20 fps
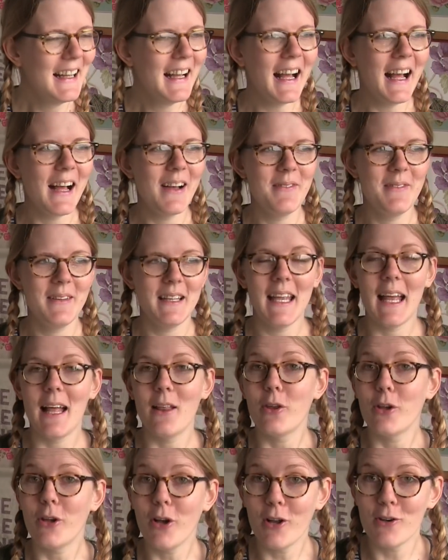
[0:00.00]
Yeah,
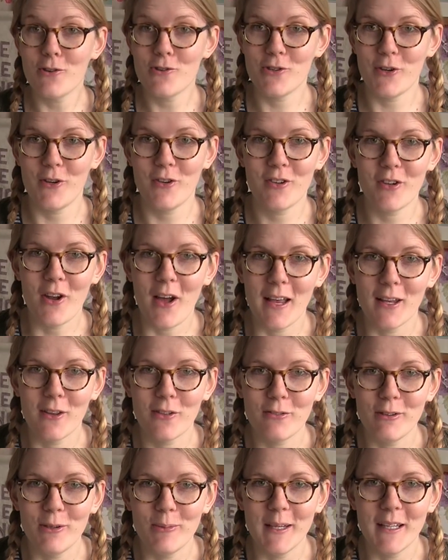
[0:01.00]
the garden show starts in
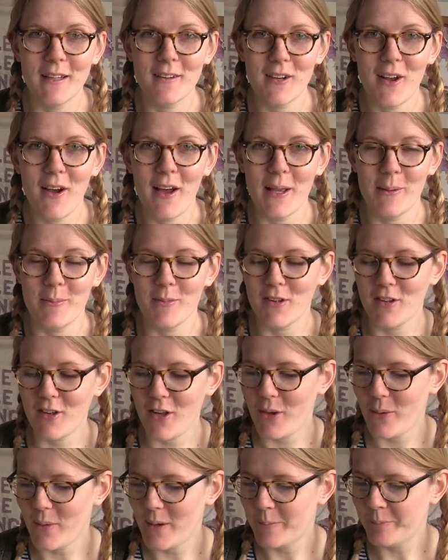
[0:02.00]
3 weeks' time,
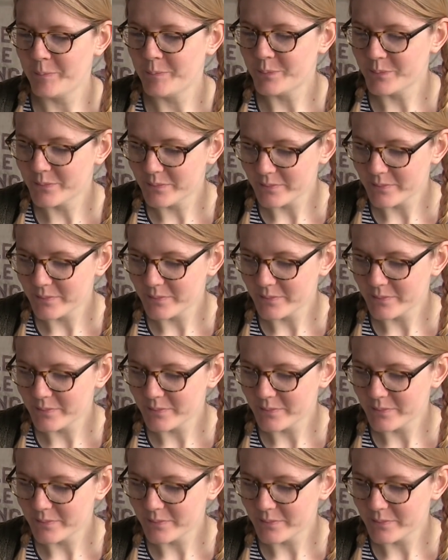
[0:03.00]
so